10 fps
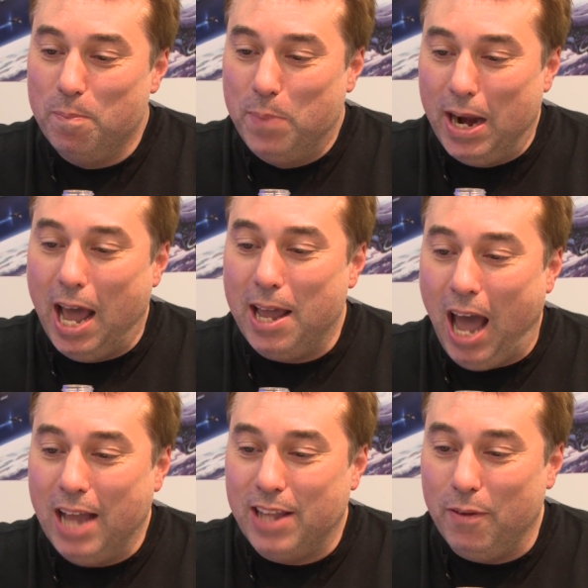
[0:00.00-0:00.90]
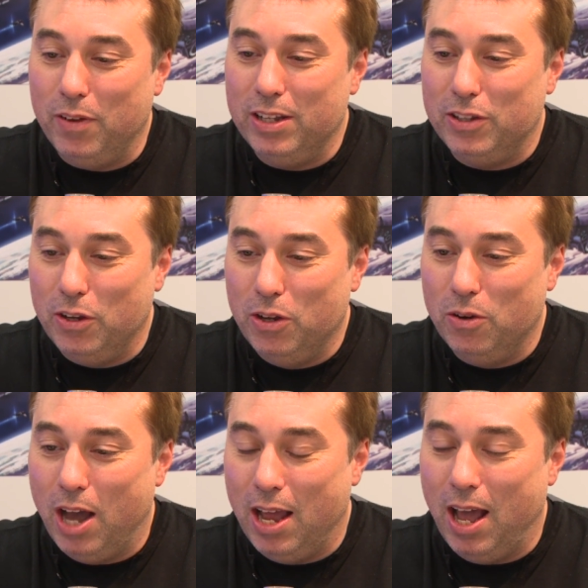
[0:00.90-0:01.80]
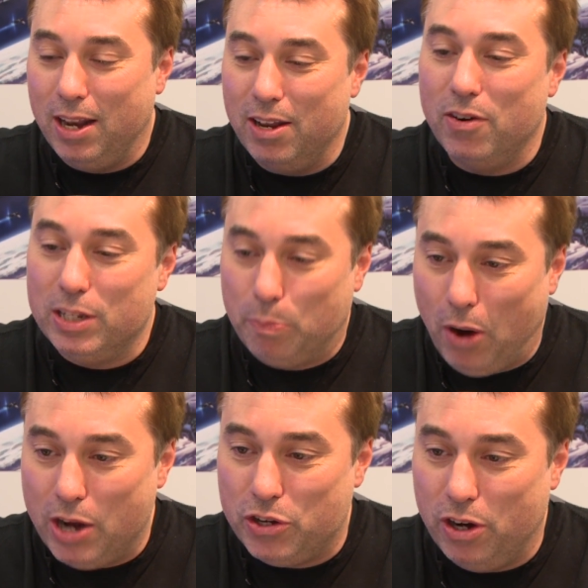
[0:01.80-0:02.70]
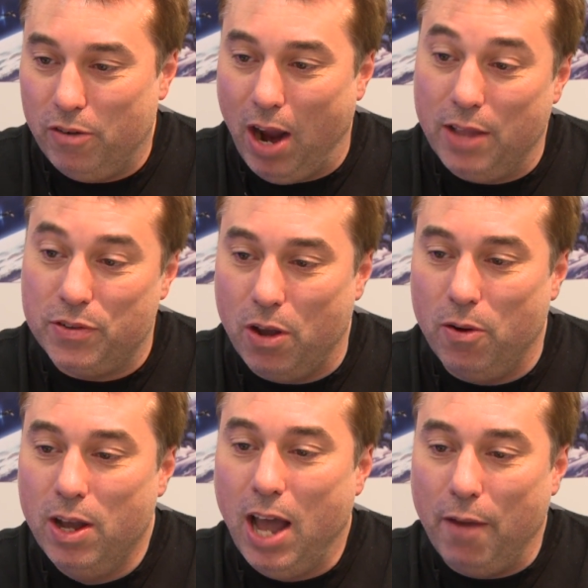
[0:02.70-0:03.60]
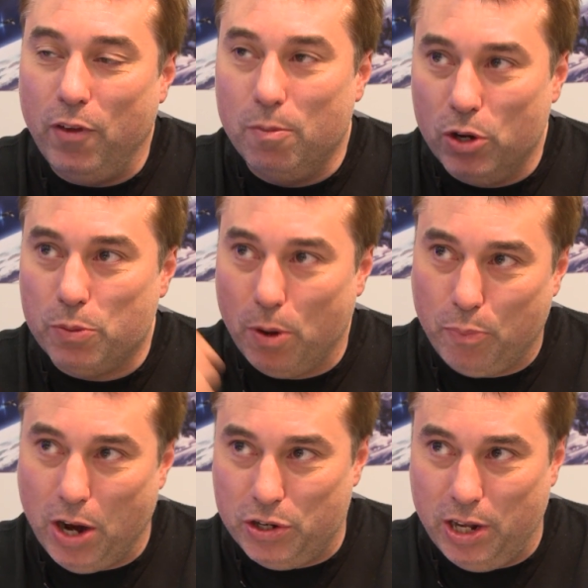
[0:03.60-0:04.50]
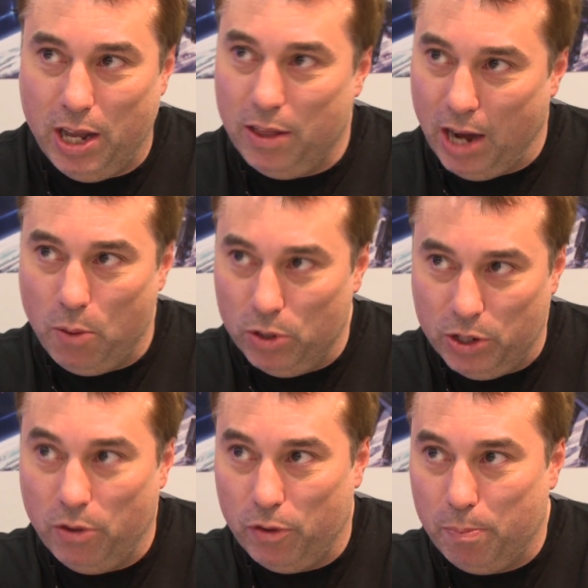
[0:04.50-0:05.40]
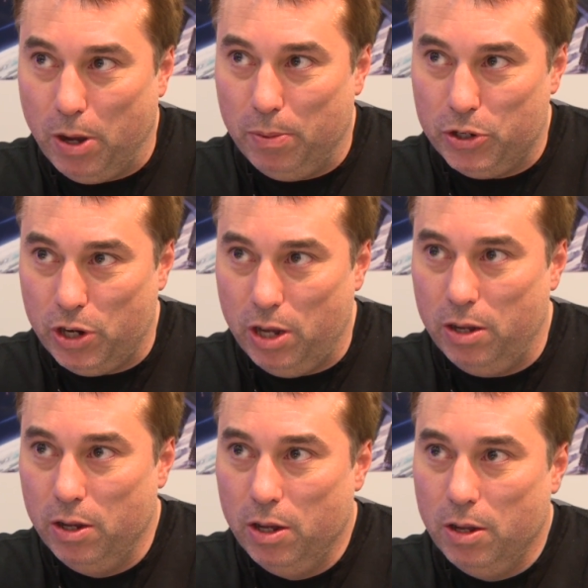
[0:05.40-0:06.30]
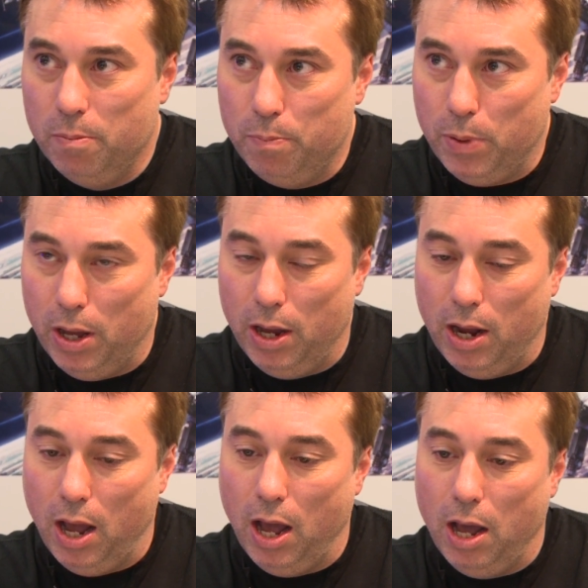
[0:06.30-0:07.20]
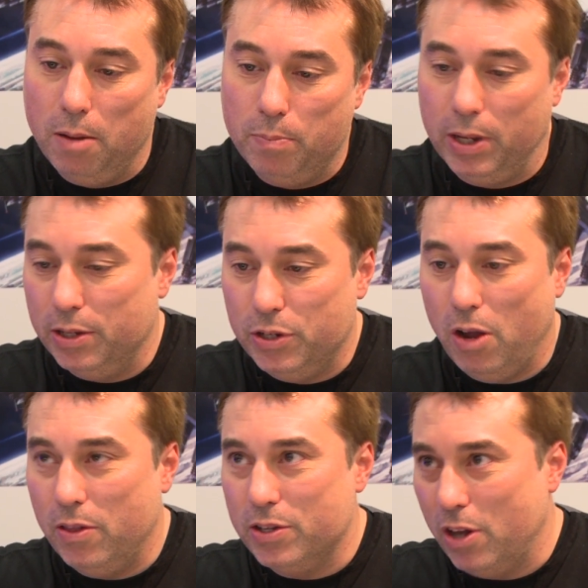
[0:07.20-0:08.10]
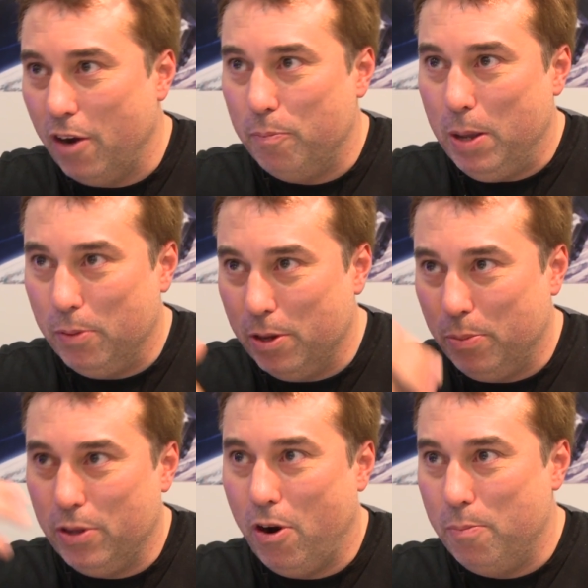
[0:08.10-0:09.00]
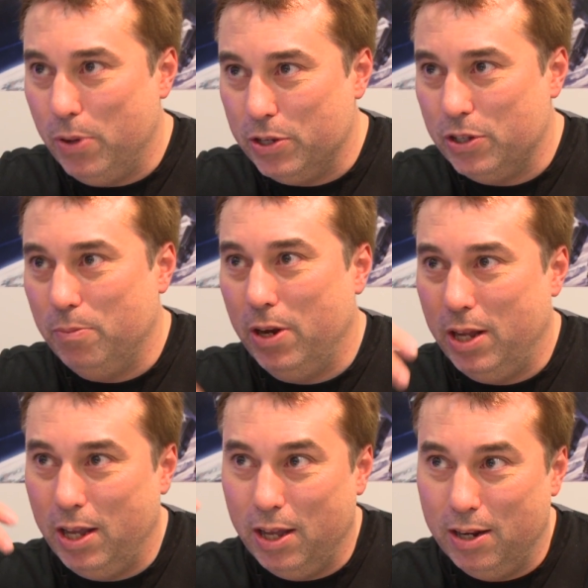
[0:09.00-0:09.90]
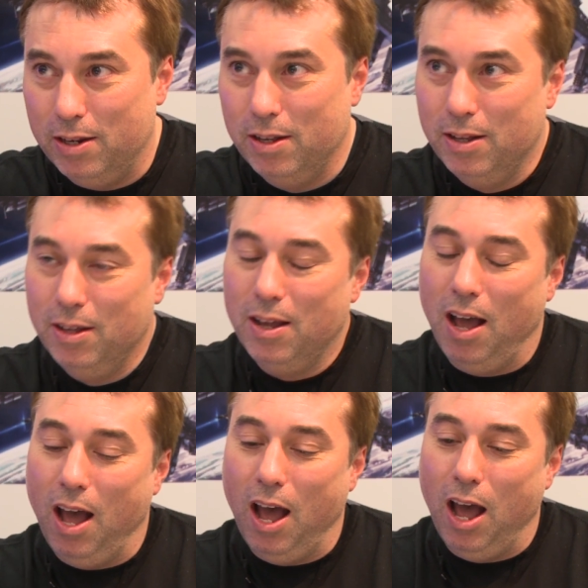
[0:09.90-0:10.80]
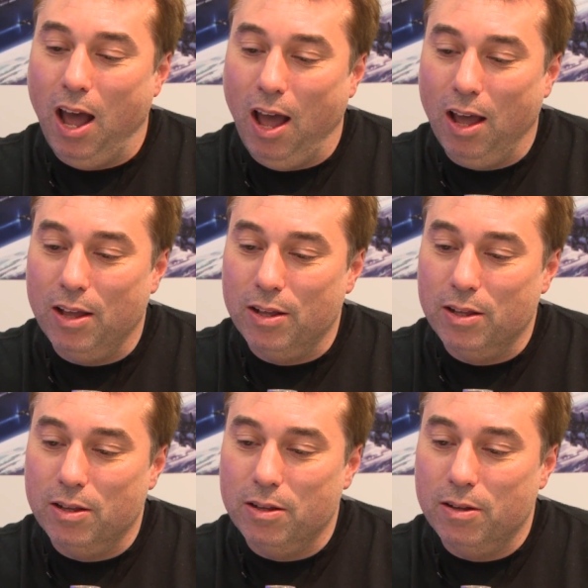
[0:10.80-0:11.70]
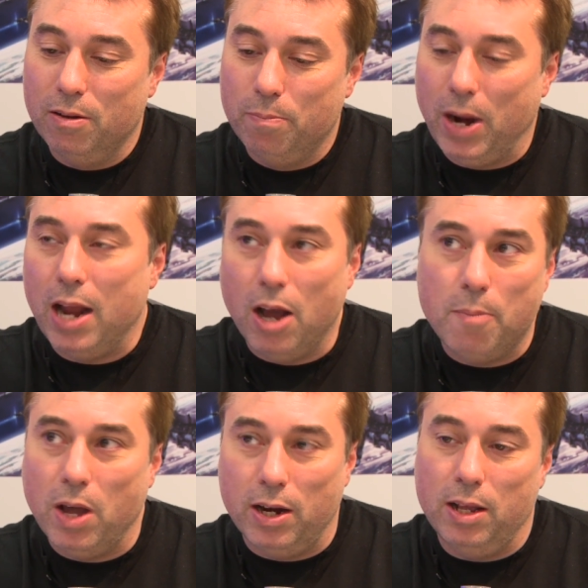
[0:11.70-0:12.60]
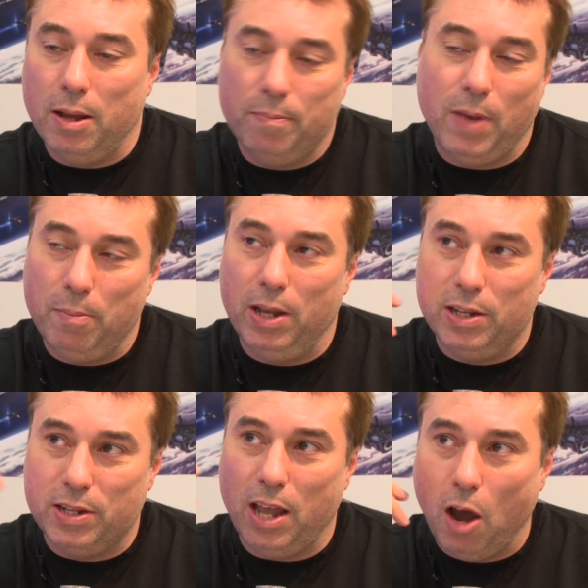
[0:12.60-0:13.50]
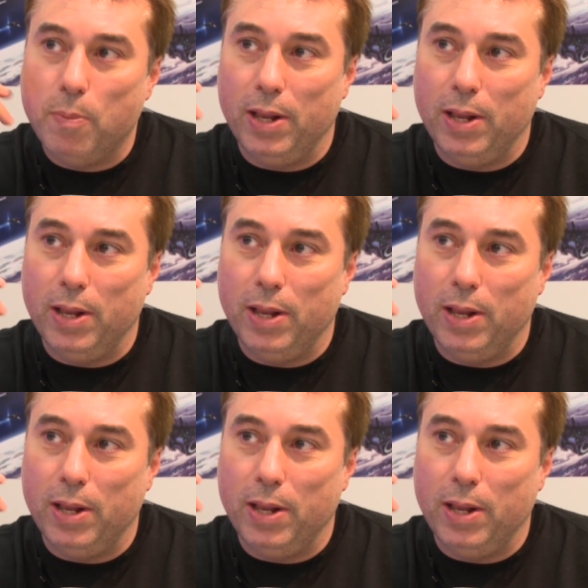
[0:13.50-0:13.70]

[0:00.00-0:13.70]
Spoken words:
But I definitely do, and there is pressure, right? So I feel much more pressure here than I would do with a publisher, but because there's a lot of people that put their own personal money in. But I'm not gonna. I mean, because I'll